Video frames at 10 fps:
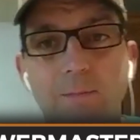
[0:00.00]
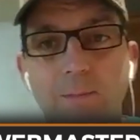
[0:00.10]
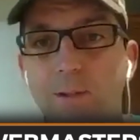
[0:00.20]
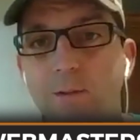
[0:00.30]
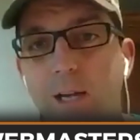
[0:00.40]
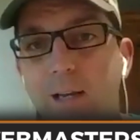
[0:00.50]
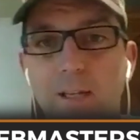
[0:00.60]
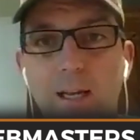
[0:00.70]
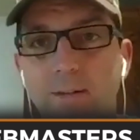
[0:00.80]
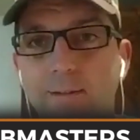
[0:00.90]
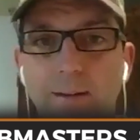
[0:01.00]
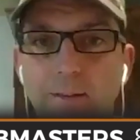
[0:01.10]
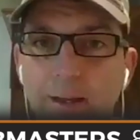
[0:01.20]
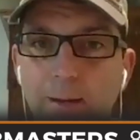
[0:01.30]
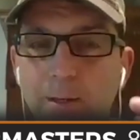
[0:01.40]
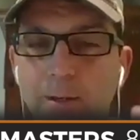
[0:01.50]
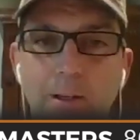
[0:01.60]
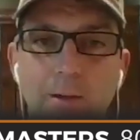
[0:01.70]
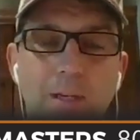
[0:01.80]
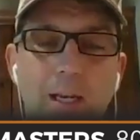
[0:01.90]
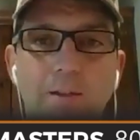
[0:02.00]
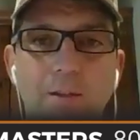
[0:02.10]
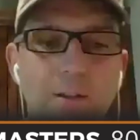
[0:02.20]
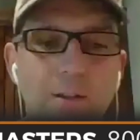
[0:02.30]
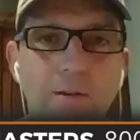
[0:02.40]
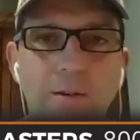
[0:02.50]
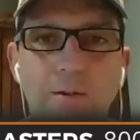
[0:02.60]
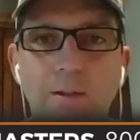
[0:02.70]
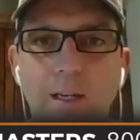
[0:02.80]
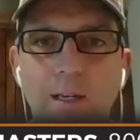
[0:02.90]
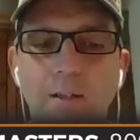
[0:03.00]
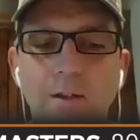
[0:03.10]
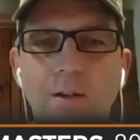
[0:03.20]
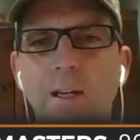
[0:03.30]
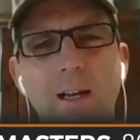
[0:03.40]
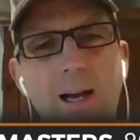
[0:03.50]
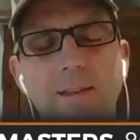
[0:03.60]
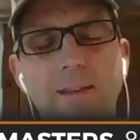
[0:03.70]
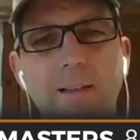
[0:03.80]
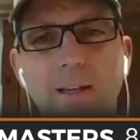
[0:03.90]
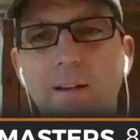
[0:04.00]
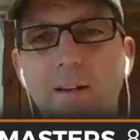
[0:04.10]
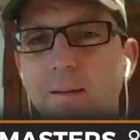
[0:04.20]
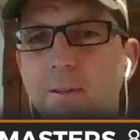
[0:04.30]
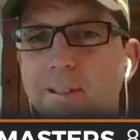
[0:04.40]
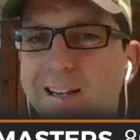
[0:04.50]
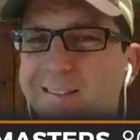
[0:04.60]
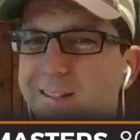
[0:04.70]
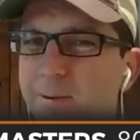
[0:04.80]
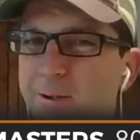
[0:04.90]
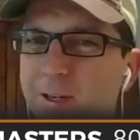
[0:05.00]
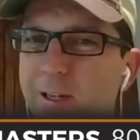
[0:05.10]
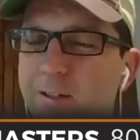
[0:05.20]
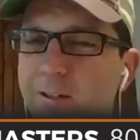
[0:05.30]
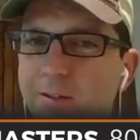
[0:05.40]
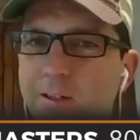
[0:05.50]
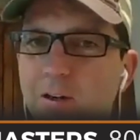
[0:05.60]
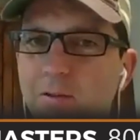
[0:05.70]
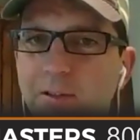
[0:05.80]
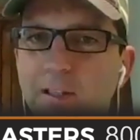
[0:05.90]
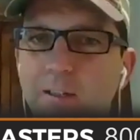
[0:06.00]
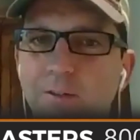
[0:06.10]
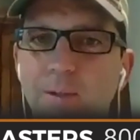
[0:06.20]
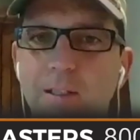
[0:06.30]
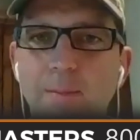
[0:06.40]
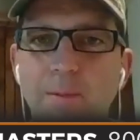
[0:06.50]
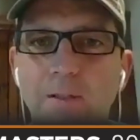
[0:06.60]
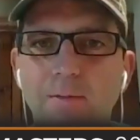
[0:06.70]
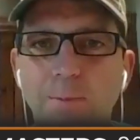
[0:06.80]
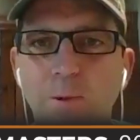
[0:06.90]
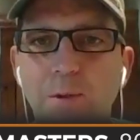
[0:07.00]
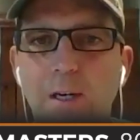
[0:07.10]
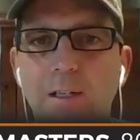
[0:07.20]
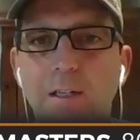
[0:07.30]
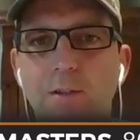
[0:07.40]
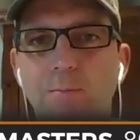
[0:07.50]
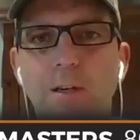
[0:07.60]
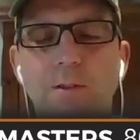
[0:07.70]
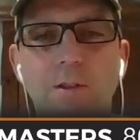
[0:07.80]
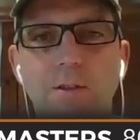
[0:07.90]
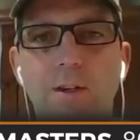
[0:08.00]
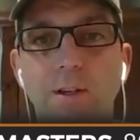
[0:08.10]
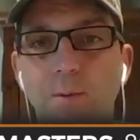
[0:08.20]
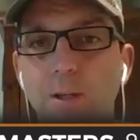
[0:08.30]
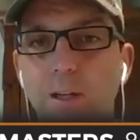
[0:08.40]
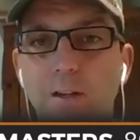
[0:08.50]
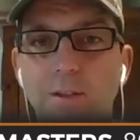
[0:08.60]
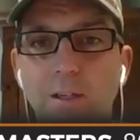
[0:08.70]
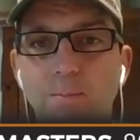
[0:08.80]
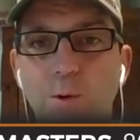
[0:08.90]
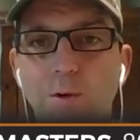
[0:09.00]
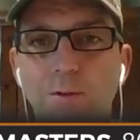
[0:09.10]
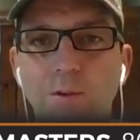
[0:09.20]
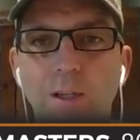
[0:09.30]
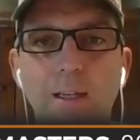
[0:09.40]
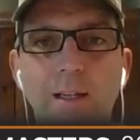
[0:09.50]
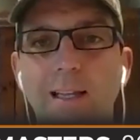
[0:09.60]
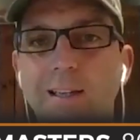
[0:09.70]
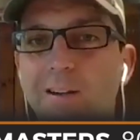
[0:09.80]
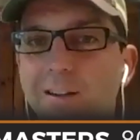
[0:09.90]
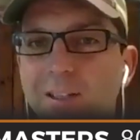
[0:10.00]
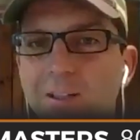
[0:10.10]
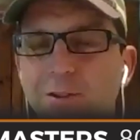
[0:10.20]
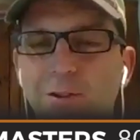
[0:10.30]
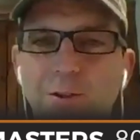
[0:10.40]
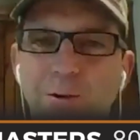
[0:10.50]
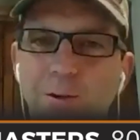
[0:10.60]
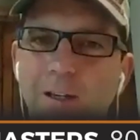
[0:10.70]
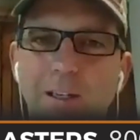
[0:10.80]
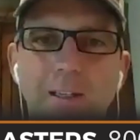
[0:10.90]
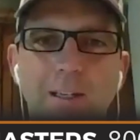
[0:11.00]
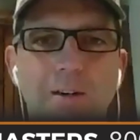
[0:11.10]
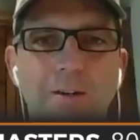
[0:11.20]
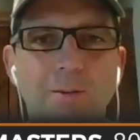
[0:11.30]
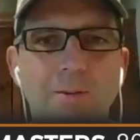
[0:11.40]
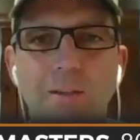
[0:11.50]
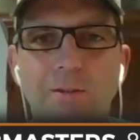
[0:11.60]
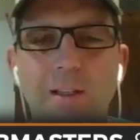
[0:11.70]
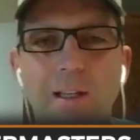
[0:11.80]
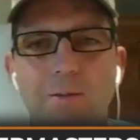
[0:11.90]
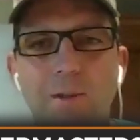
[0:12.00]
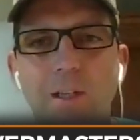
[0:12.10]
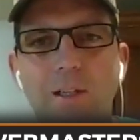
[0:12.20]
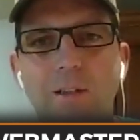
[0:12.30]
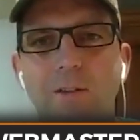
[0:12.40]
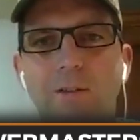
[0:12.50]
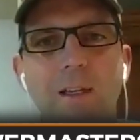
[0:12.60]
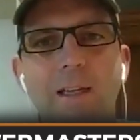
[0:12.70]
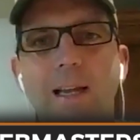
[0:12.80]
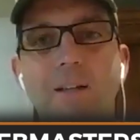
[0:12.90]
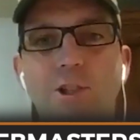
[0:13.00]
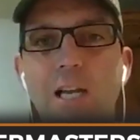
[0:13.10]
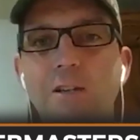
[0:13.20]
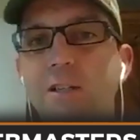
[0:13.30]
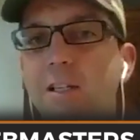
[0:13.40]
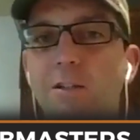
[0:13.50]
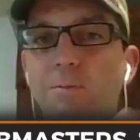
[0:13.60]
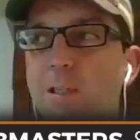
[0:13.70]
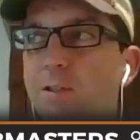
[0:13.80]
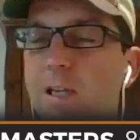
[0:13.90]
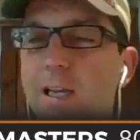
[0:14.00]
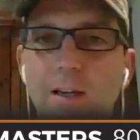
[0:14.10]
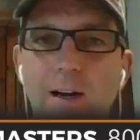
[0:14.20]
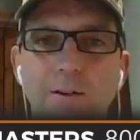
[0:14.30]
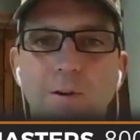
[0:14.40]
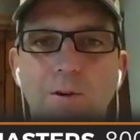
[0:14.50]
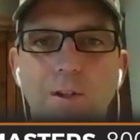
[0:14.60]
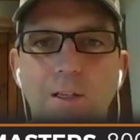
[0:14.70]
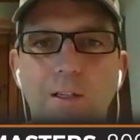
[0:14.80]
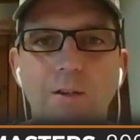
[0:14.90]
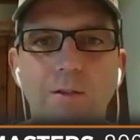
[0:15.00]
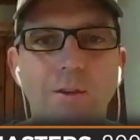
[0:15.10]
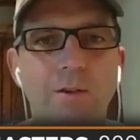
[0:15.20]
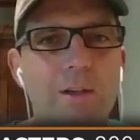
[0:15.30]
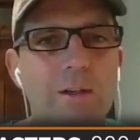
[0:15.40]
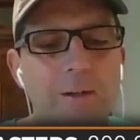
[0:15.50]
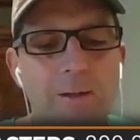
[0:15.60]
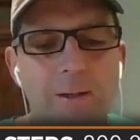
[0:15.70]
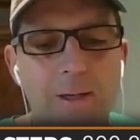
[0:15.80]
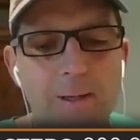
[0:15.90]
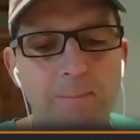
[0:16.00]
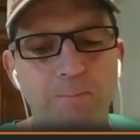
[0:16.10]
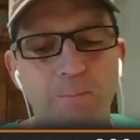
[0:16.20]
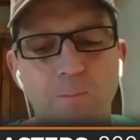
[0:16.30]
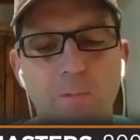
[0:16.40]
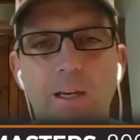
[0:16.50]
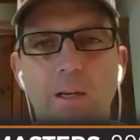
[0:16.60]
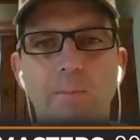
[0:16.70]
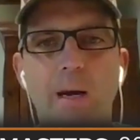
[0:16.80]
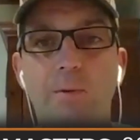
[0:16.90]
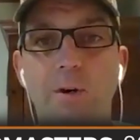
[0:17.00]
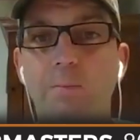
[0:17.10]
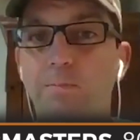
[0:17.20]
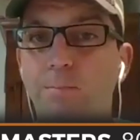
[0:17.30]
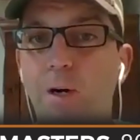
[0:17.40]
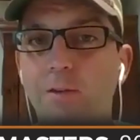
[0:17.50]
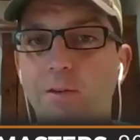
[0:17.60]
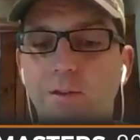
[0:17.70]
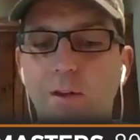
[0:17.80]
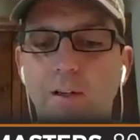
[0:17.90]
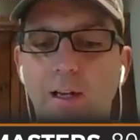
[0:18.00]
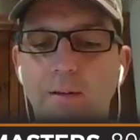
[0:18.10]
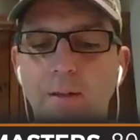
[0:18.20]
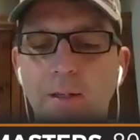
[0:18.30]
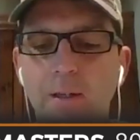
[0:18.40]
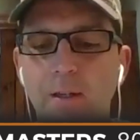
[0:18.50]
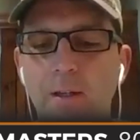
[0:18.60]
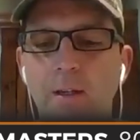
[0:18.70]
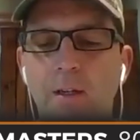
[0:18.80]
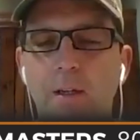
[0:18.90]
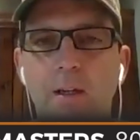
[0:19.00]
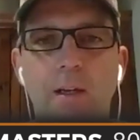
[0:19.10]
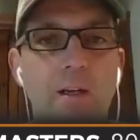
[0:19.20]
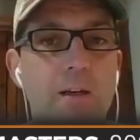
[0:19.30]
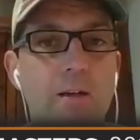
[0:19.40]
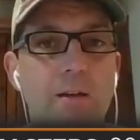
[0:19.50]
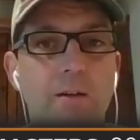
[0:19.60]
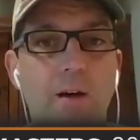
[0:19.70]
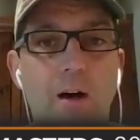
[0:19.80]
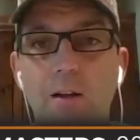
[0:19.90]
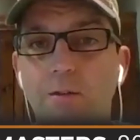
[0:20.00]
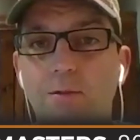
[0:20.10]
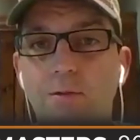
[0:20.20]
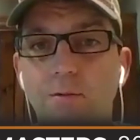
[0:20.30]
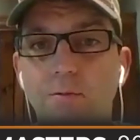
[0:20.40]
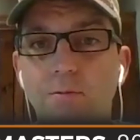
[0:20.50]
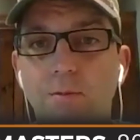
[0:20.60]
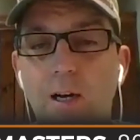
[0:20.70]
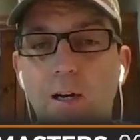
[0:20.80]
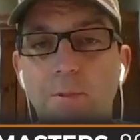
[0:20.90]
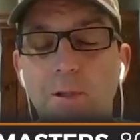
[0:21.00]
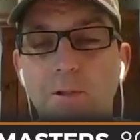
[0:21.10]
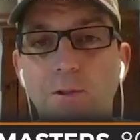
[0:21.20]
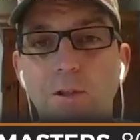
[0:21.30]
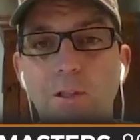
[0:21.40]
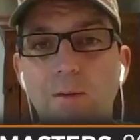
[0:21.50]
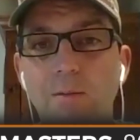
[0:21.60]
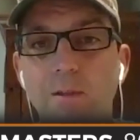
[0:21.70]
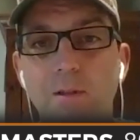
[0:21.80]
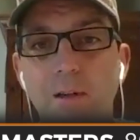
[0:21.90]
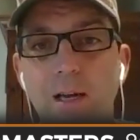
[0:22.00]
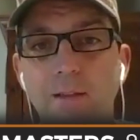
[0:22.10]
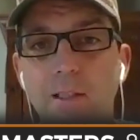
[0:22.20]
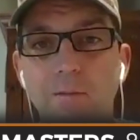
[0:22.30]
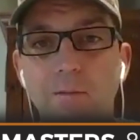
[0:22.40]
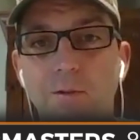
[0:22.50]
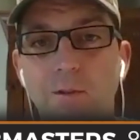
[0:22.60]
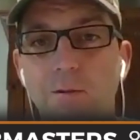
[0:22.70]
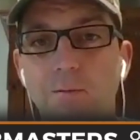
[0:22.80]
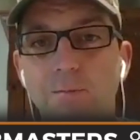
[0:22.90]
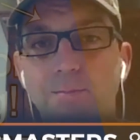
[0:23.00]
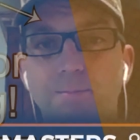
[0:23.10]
You guys got us settled up in a location. You don't always like to do it. I think the hail damage guys are coming around because of the COVID thing's been keeping you from door knocking as much. You're starting to realize the importance. They call it digital door knocking now. I heard somebody say that's ridiculous. And changing it just means you can't knock doors like you used to. And you might want a presence online. Call us. I hope you enjoyed that one. I think it was a good one.